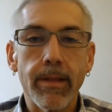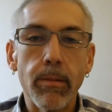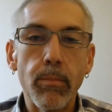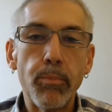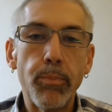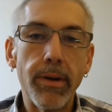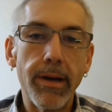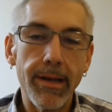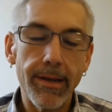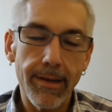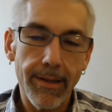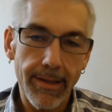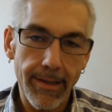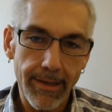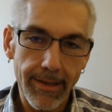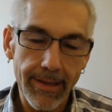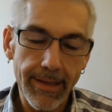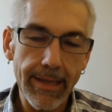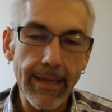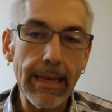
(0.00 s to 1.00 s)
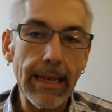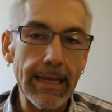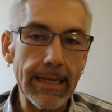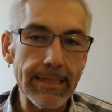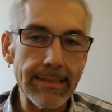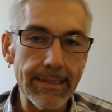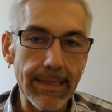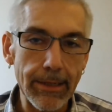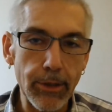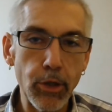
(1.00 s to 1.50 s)
But like I
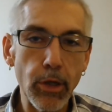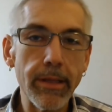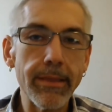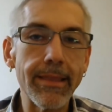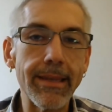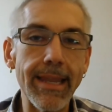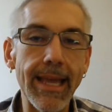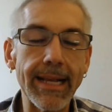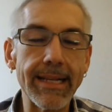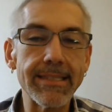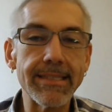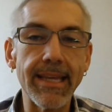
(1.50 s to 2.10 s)
said, it took the next